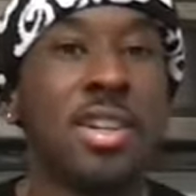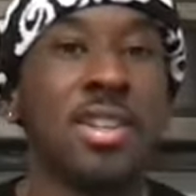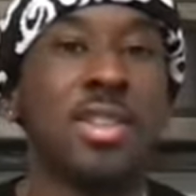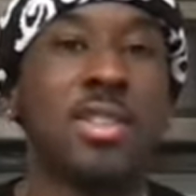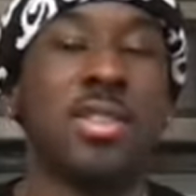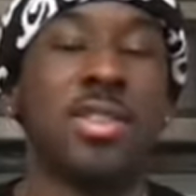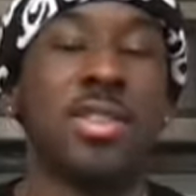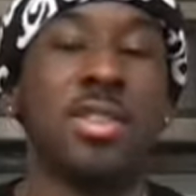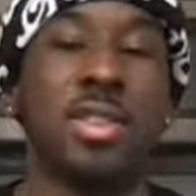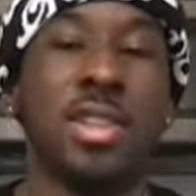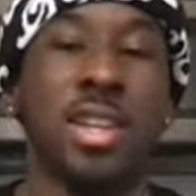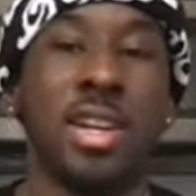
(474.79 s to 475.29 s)

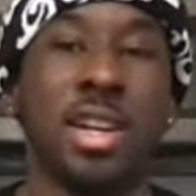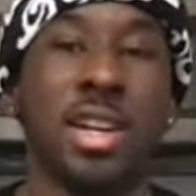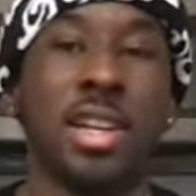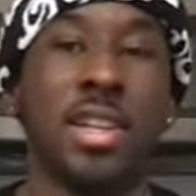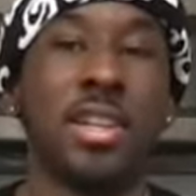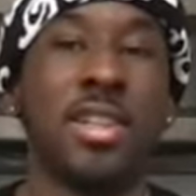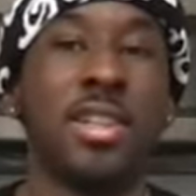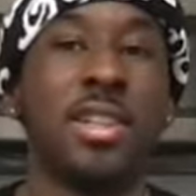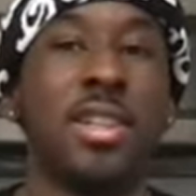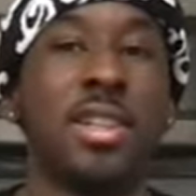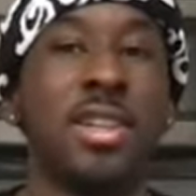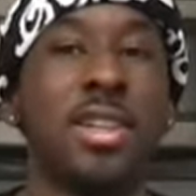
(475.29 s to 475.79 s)
So
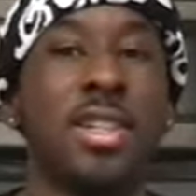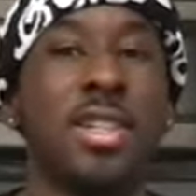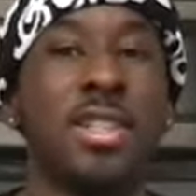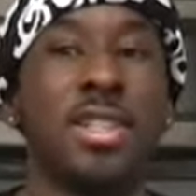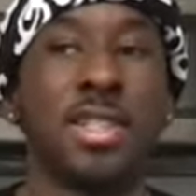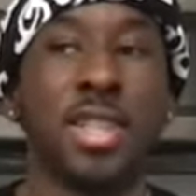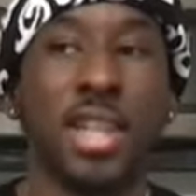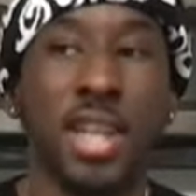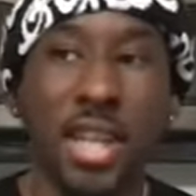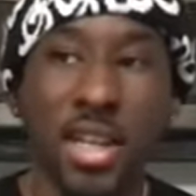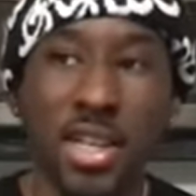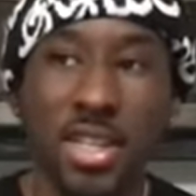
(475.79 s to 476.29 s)
then
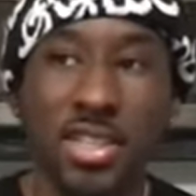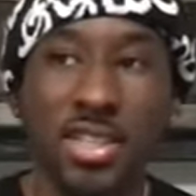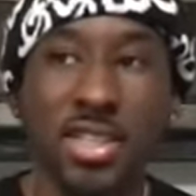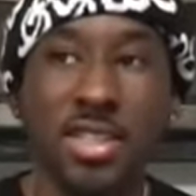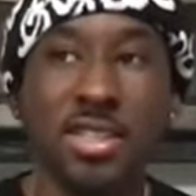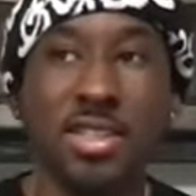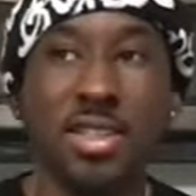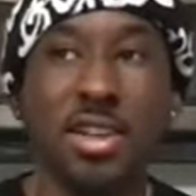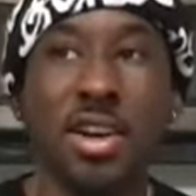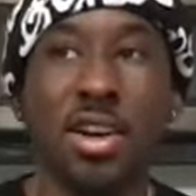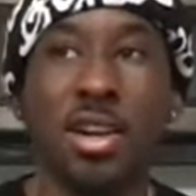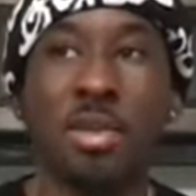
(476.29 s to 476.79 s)
change
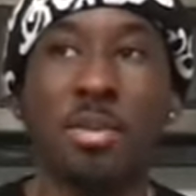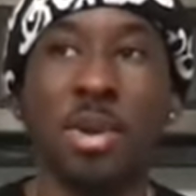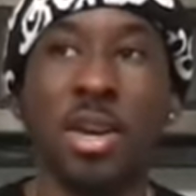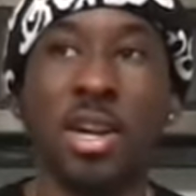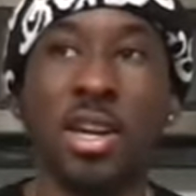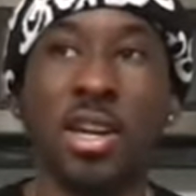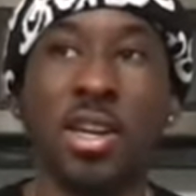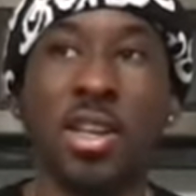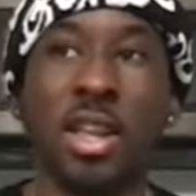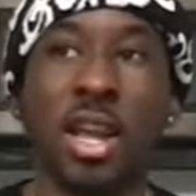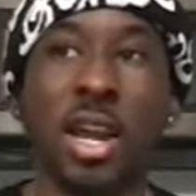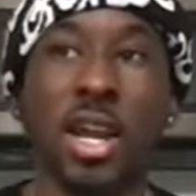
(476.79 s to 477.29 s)
just started
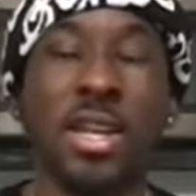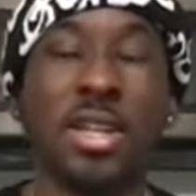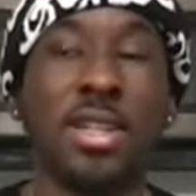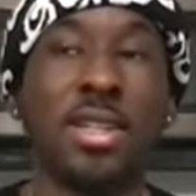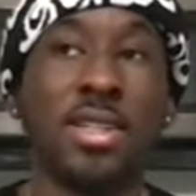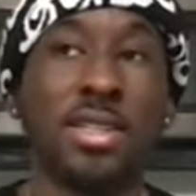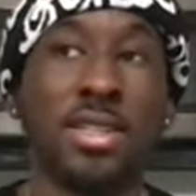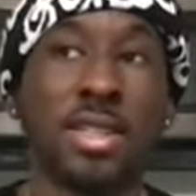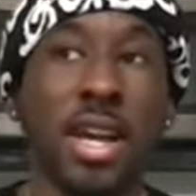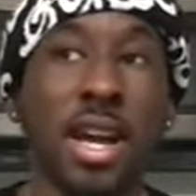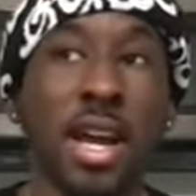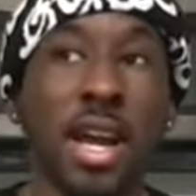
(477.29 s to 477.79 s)
making like
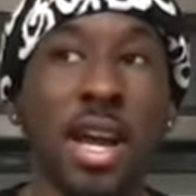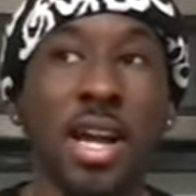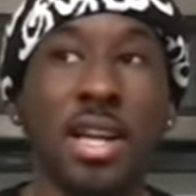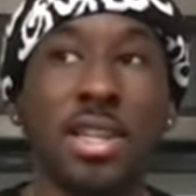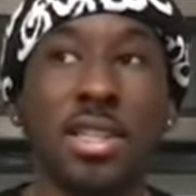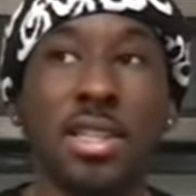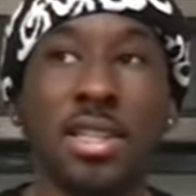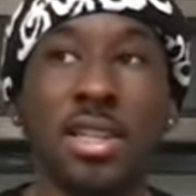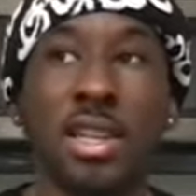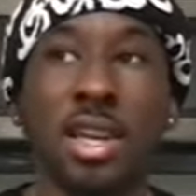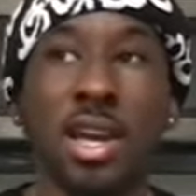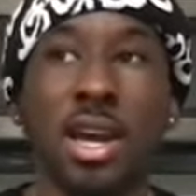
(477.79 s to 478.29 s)

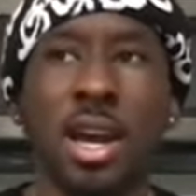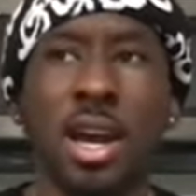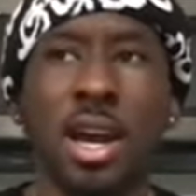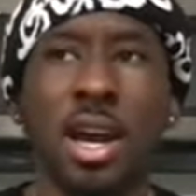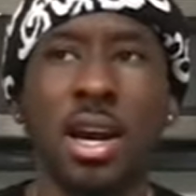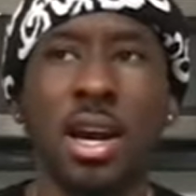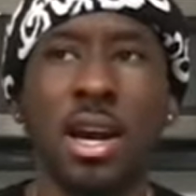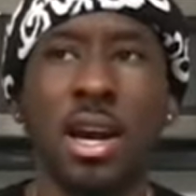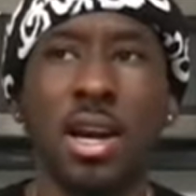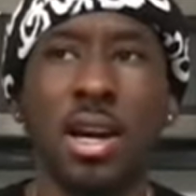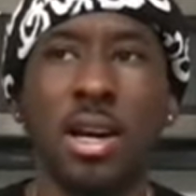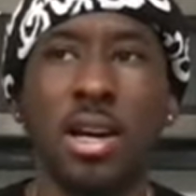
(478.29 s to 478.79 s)
designs and
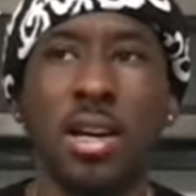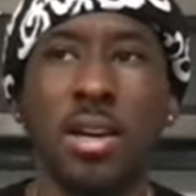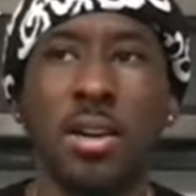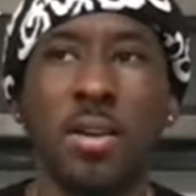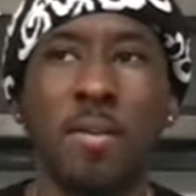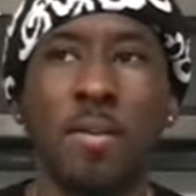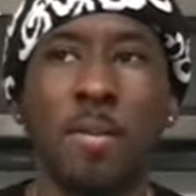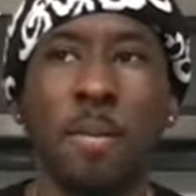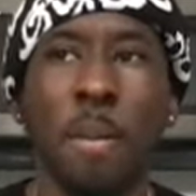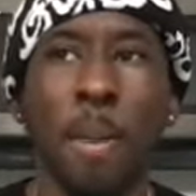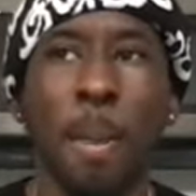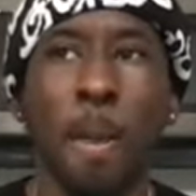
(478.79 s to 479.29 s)
uh
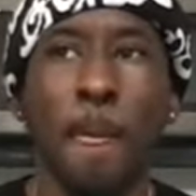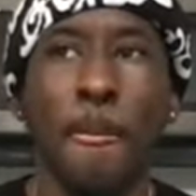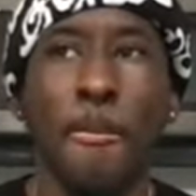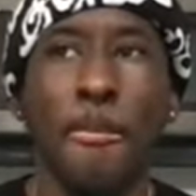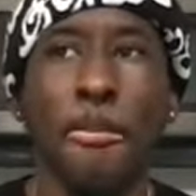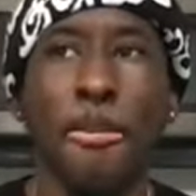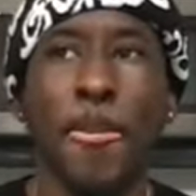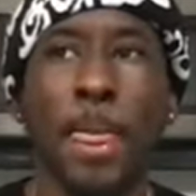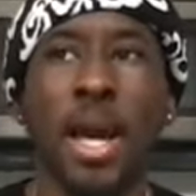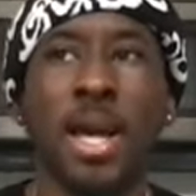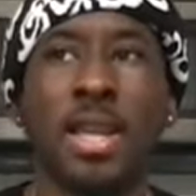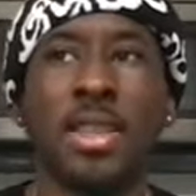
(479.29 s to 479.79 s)

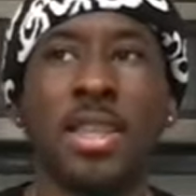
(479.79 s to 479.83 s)
I